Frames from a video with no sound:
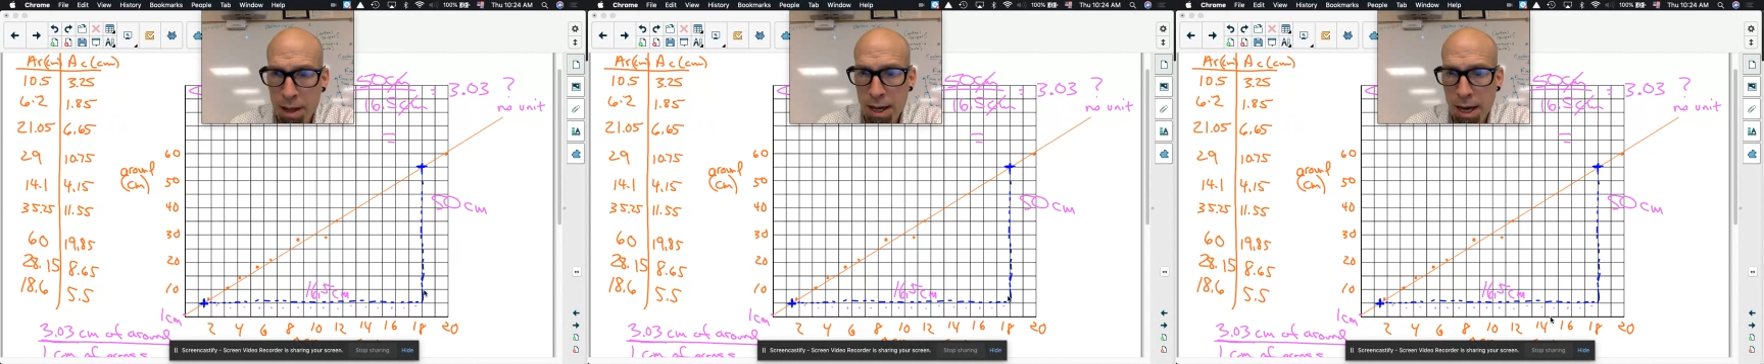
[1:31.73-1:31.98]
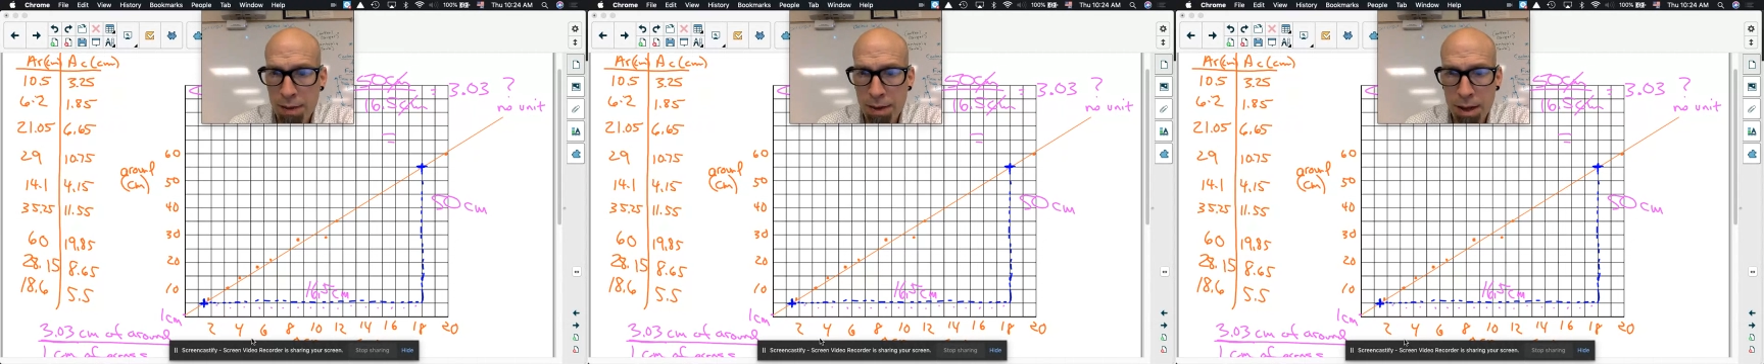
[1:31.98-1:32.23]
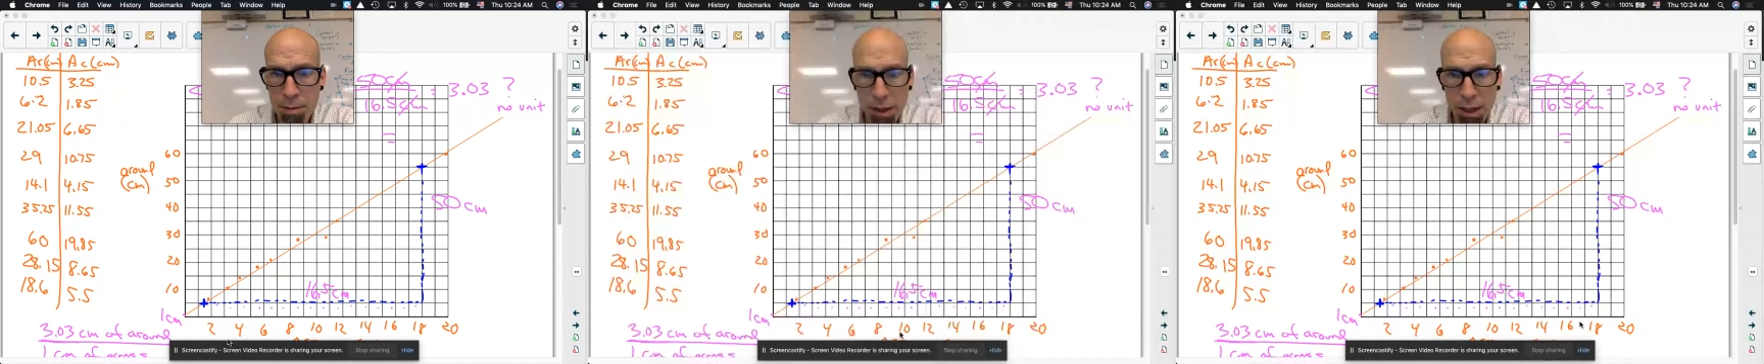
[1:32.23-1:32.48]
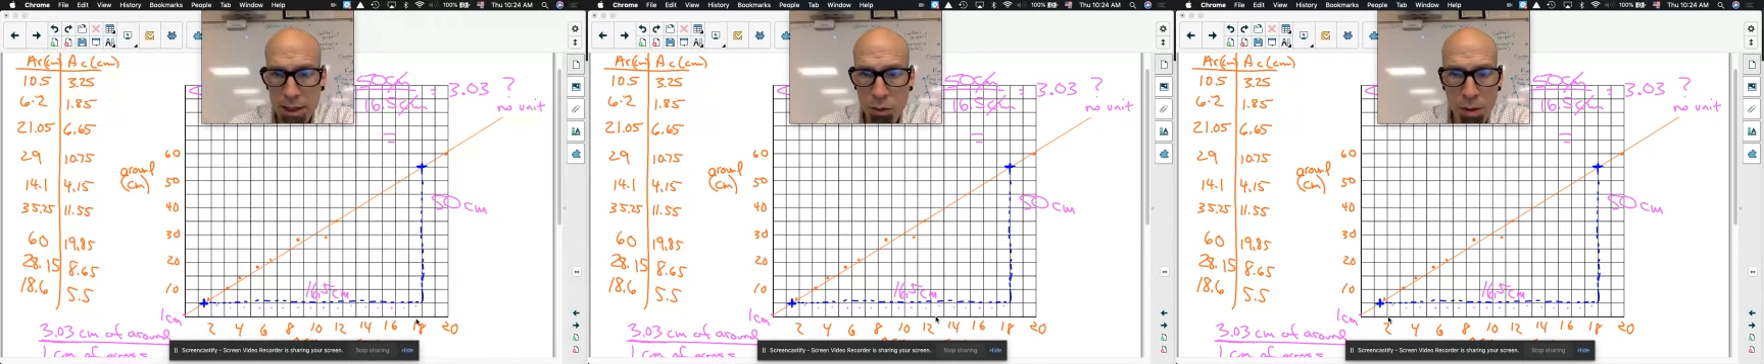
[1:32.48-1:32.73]
And then
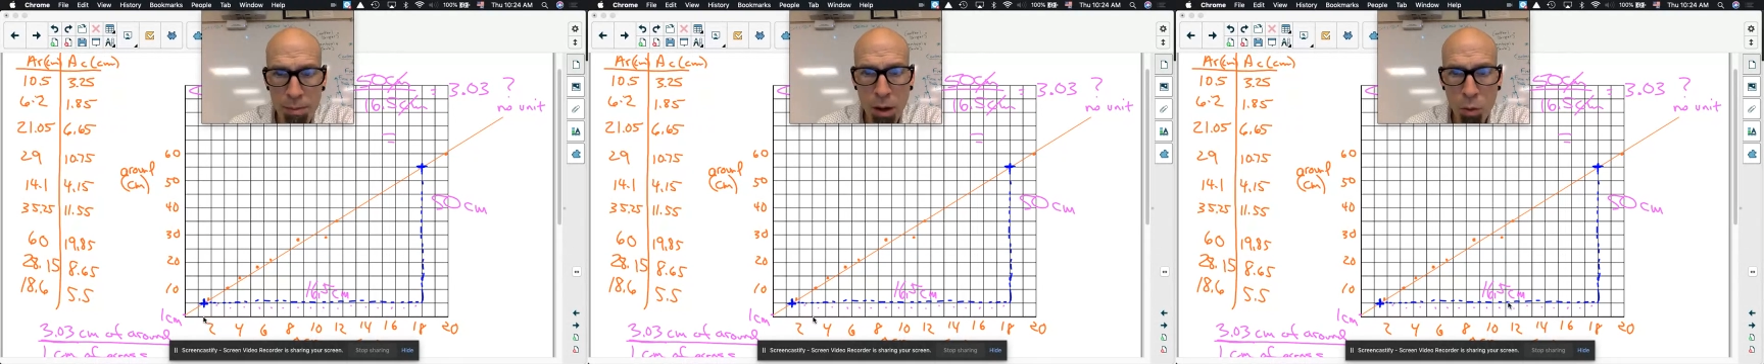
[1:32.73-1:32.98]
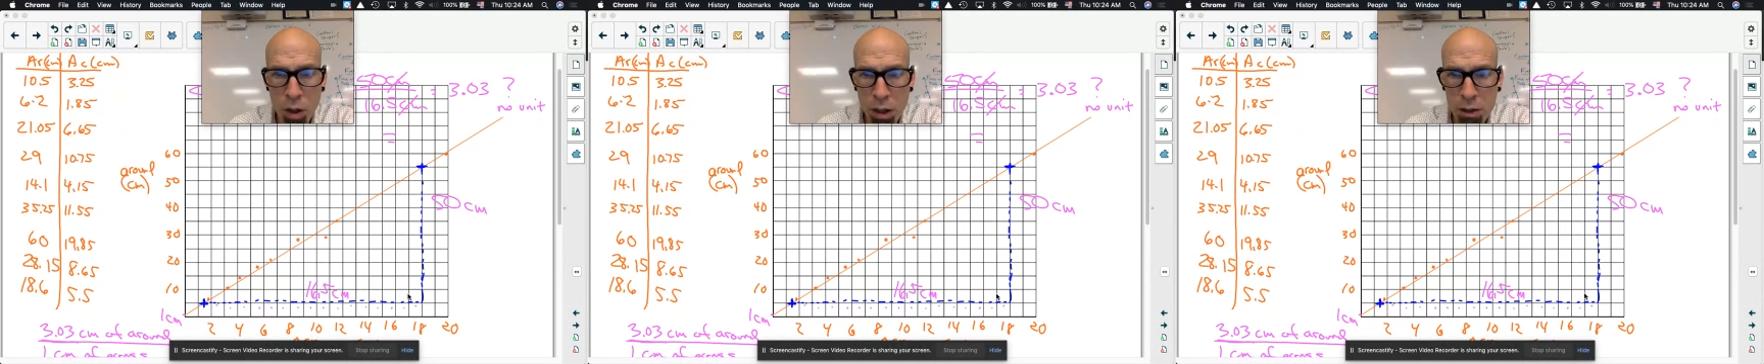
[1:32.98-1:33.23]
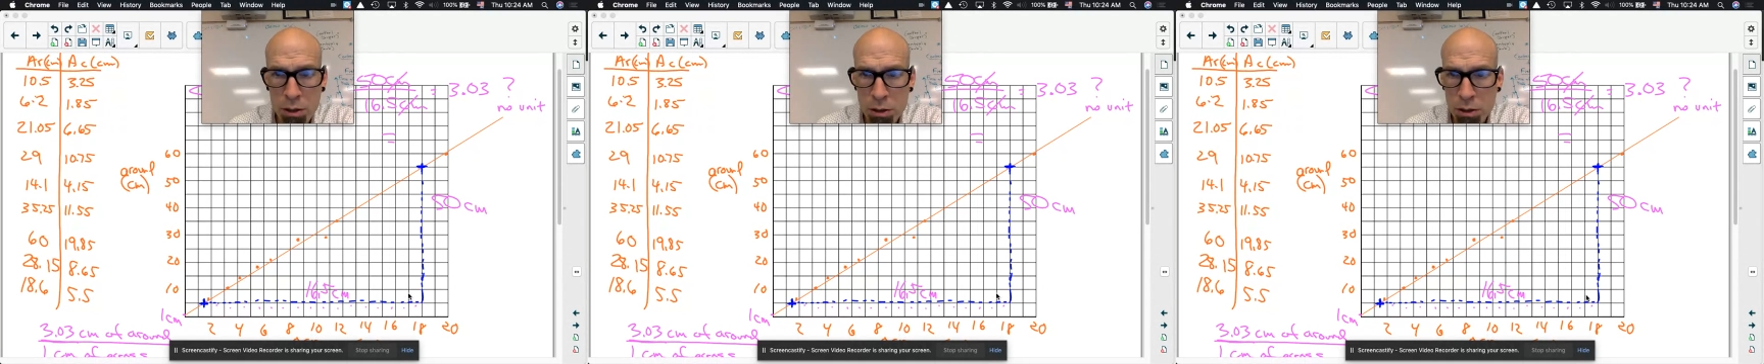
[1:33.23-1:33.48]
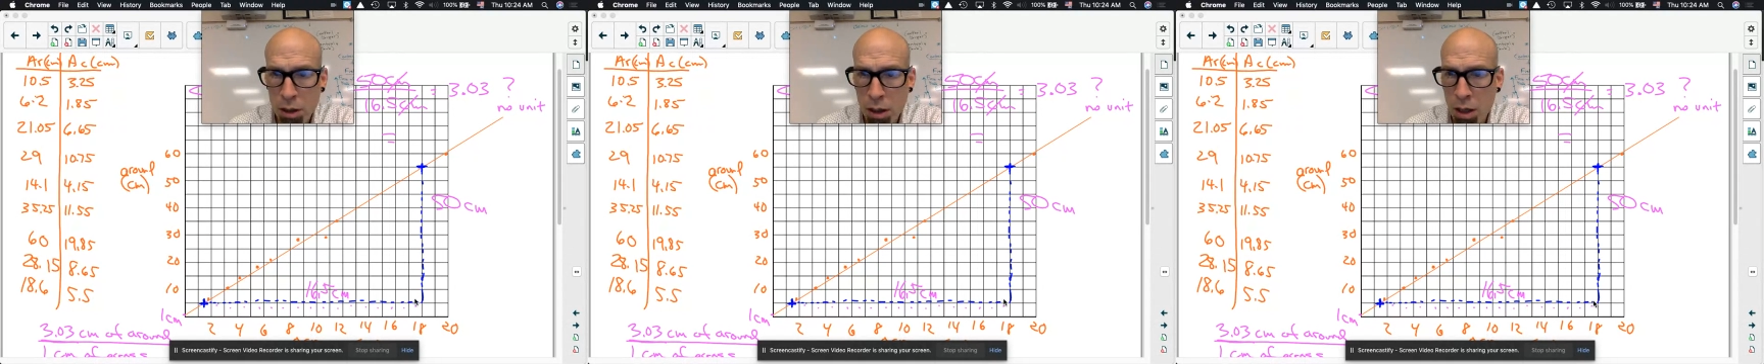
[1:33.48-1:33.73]
because I went by
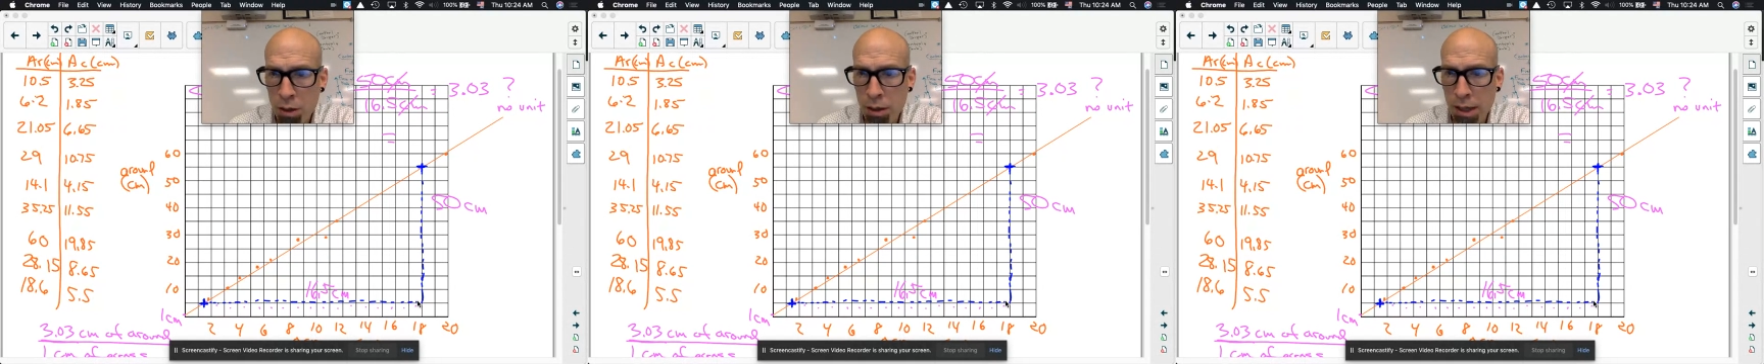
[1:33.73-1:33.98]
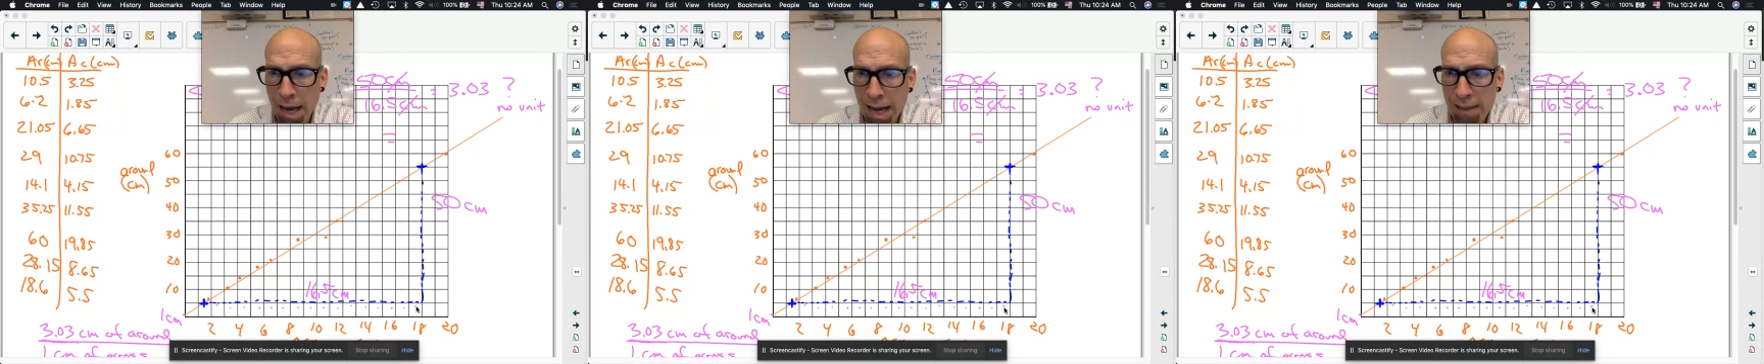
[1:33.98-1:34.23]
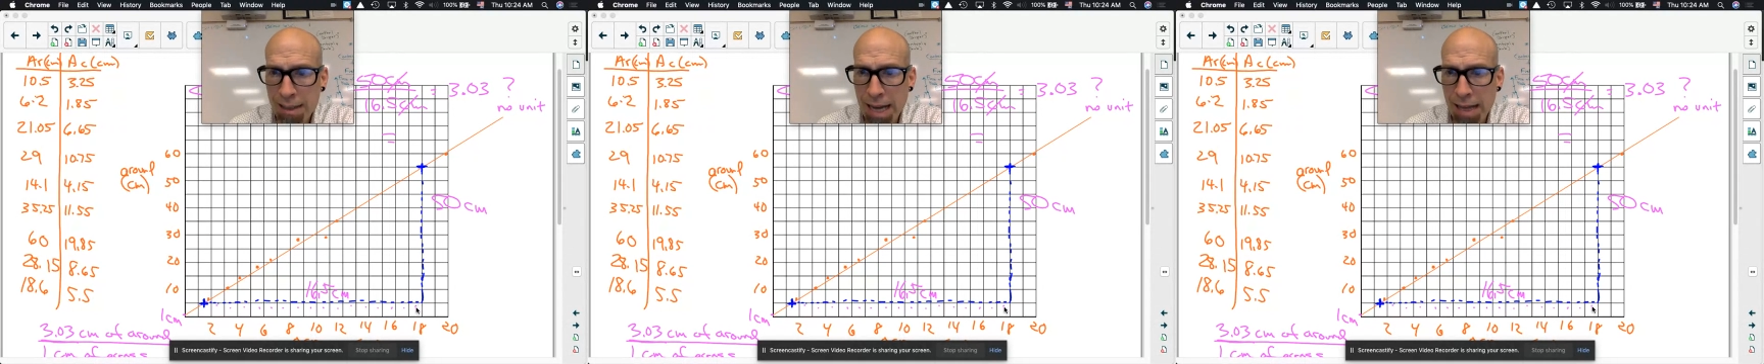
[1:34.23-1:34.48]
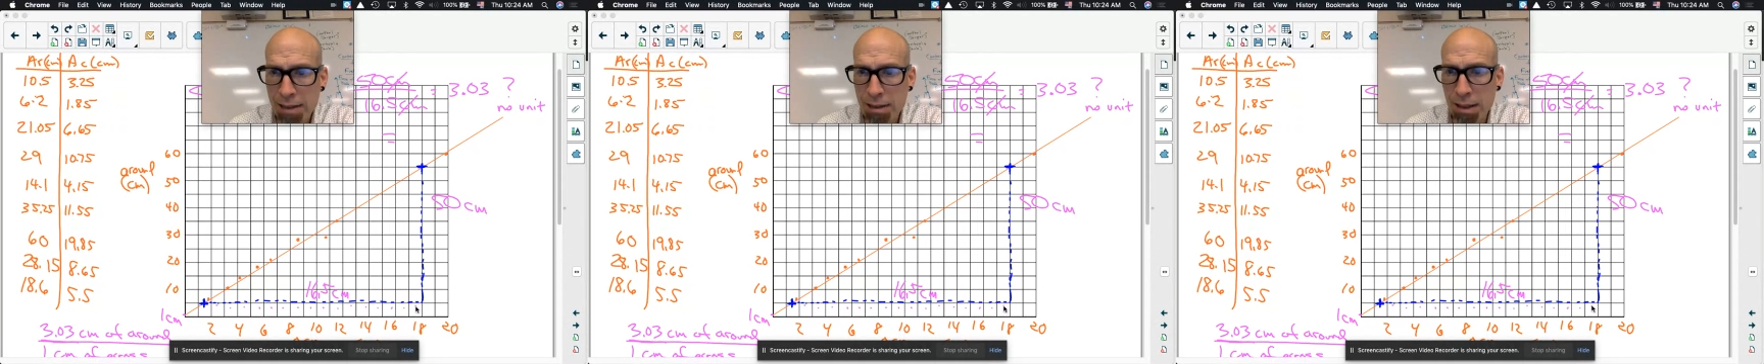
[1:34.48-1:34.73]
ones on the
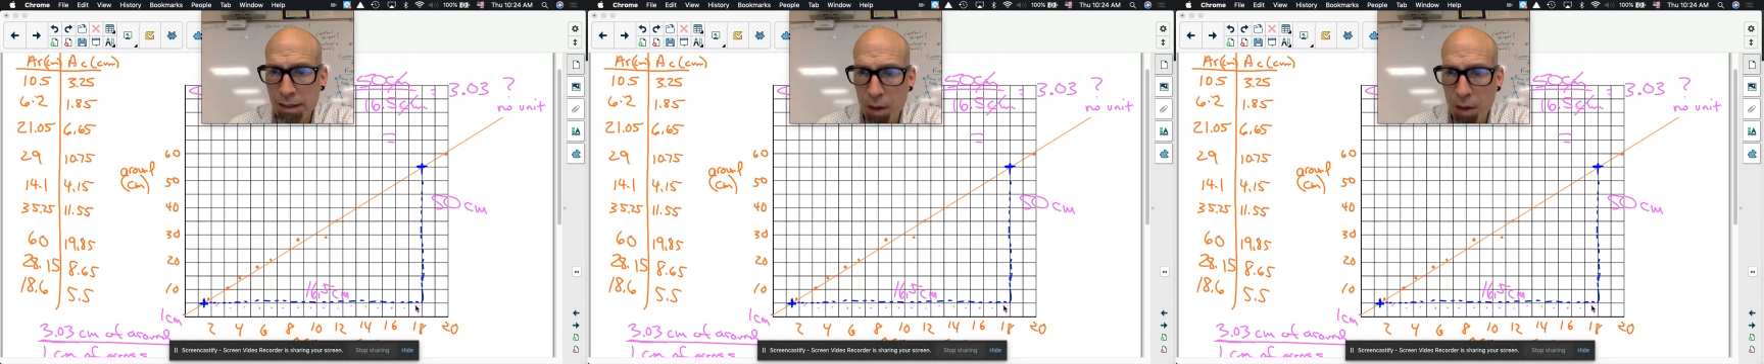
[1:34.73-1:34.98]
x-axis, I've got